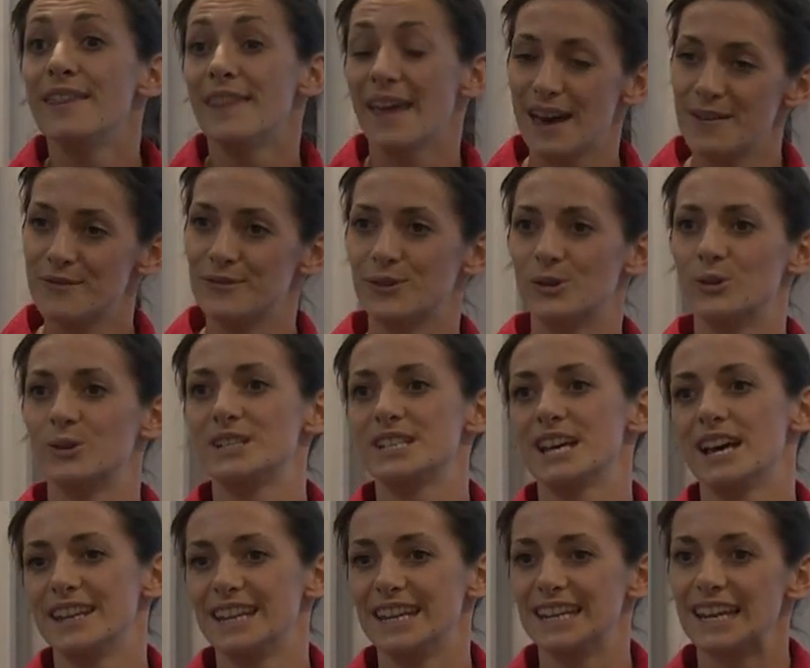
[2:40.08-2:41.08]
Therefore,
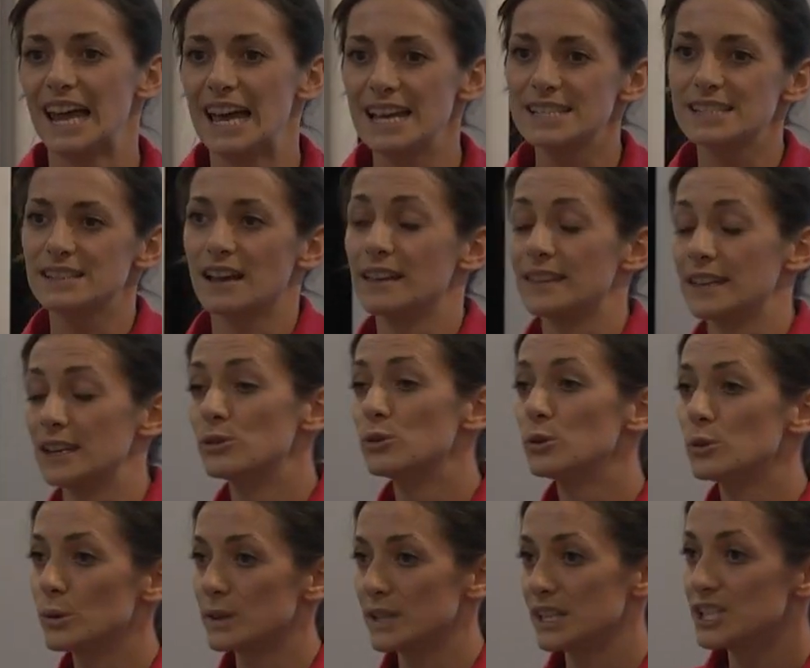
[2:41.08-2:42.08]
turning less like the
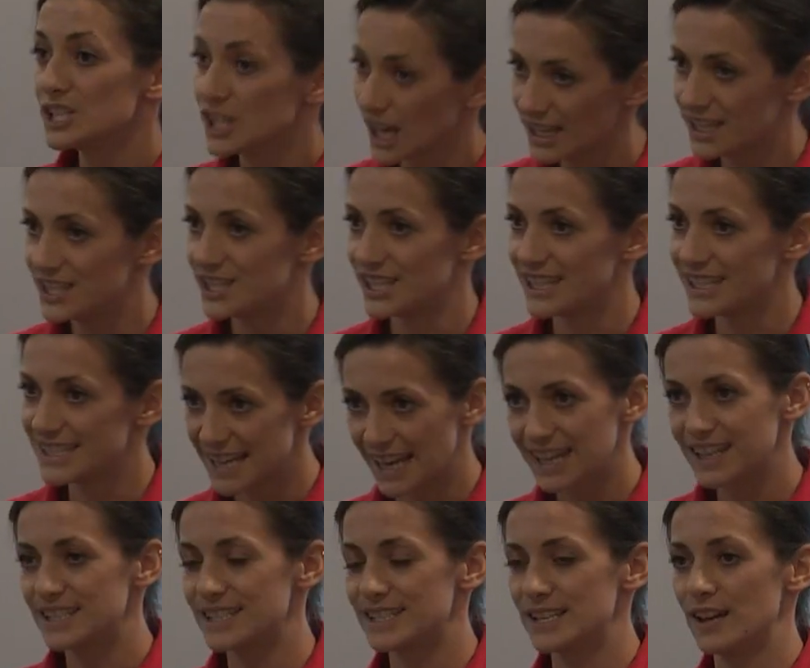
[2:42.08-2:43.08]
awkward and challenging
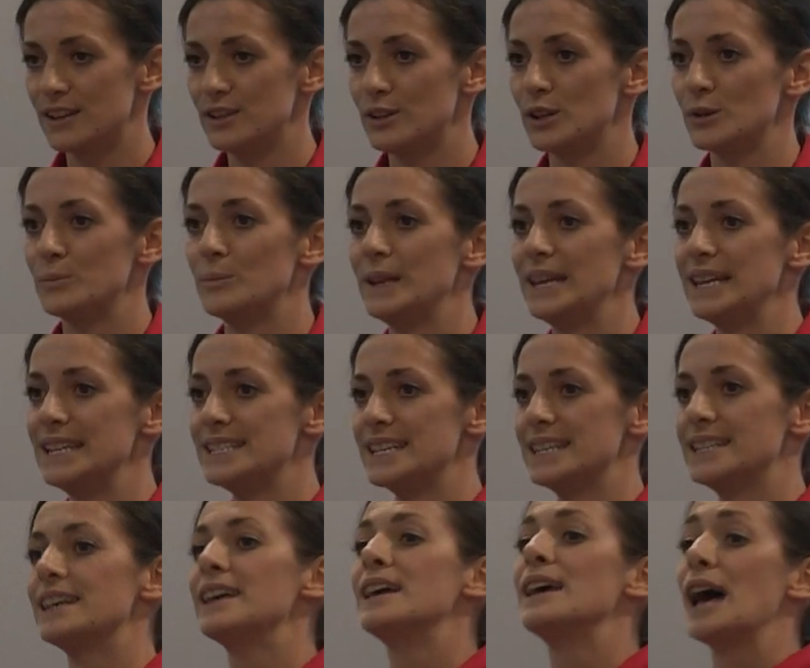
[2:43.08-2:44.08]
second turn you
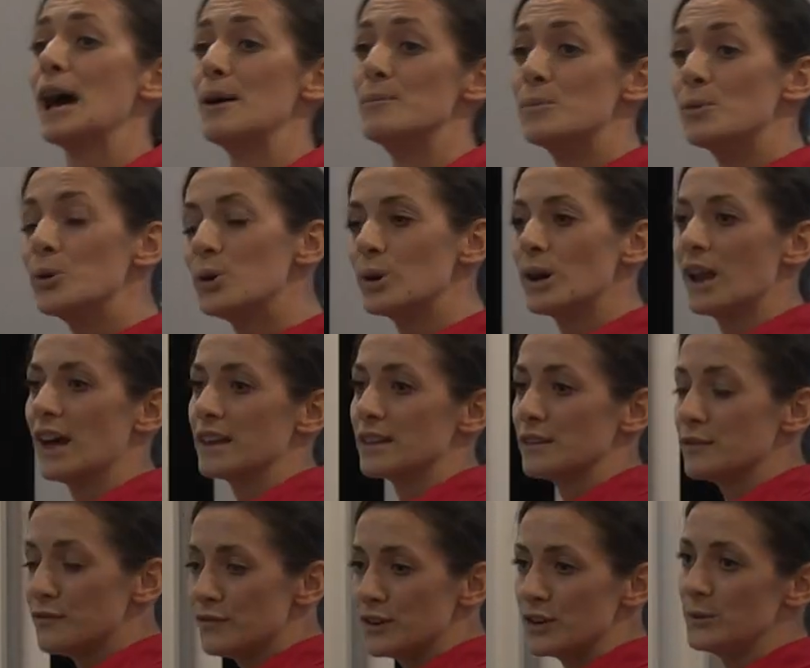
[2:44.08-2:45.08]
completed and more like
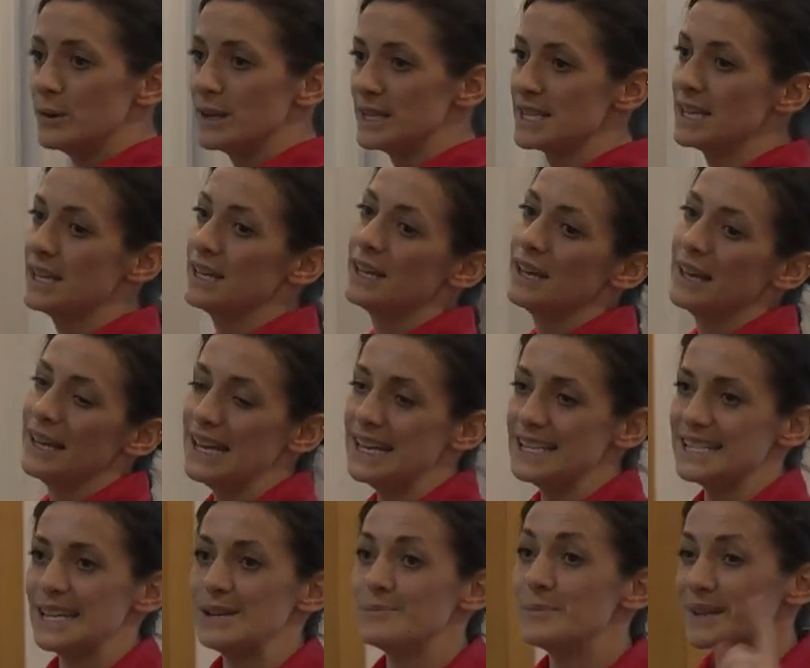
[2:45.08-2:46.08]
the fluid,
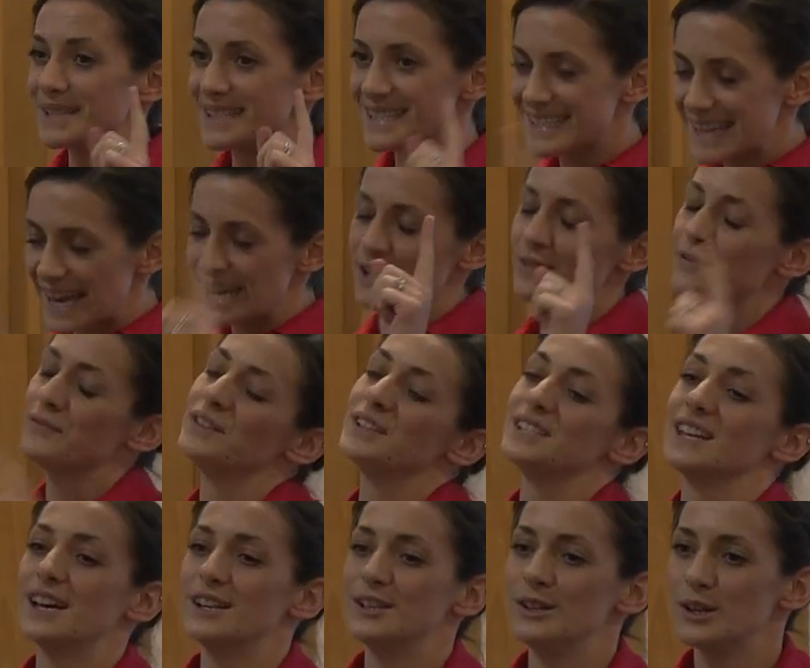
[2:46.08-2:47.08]
easy but safe
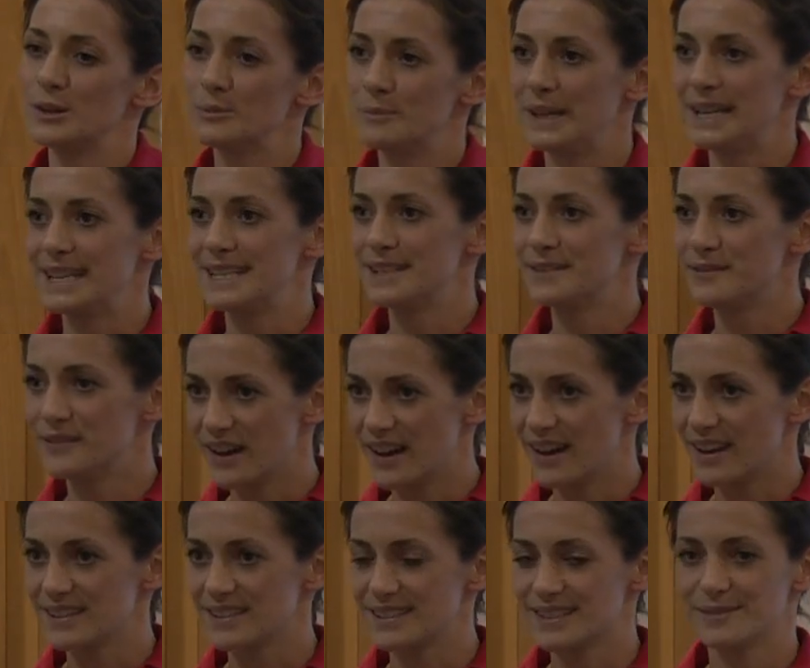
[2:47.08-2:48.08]
turn you completed
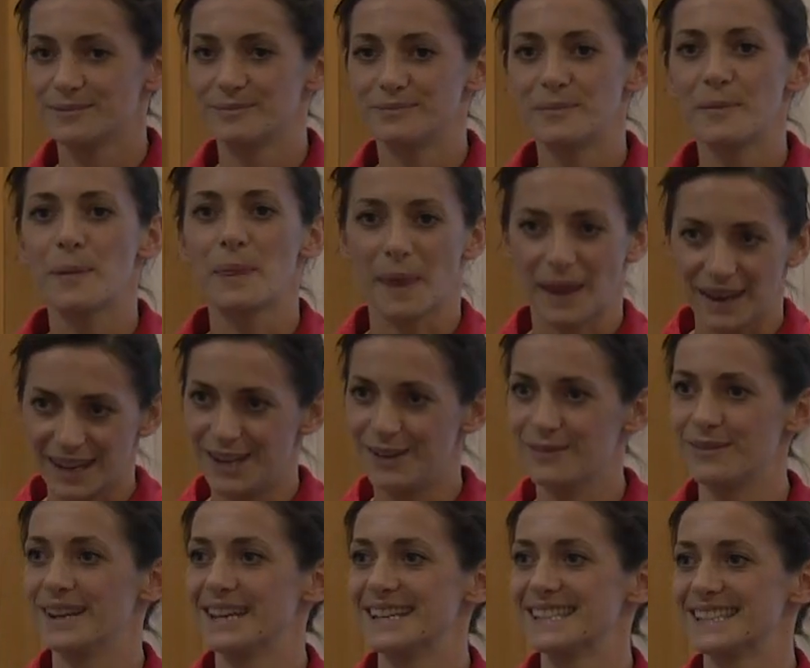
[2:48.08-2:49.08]
first. Thank
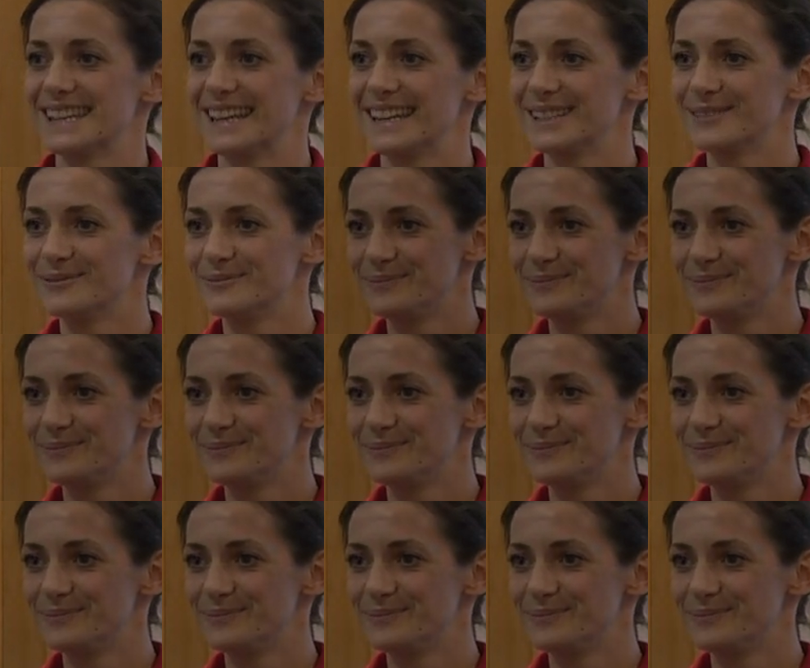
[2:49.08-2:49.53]
you for listening.